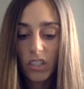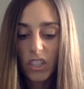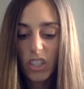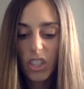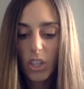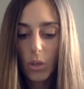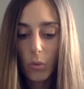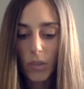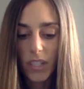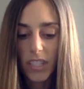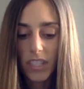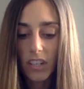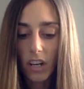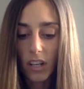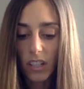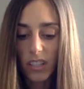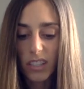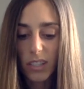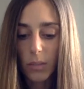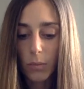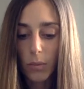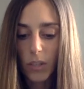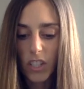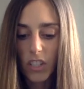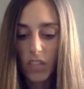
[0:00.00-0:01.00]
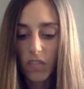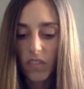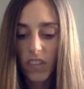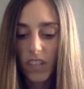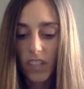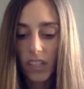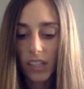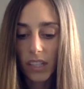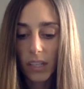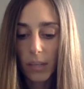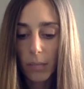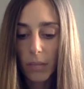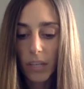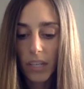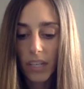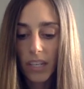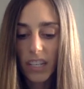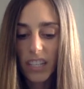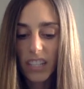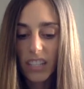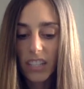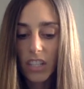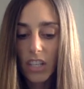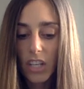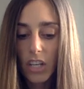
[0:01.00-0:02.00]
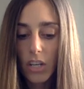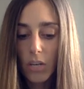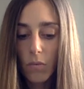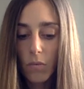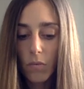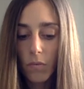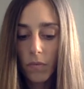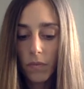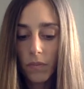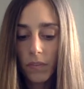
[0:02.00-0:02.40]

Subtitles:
You was not switch-fiddling me, is you?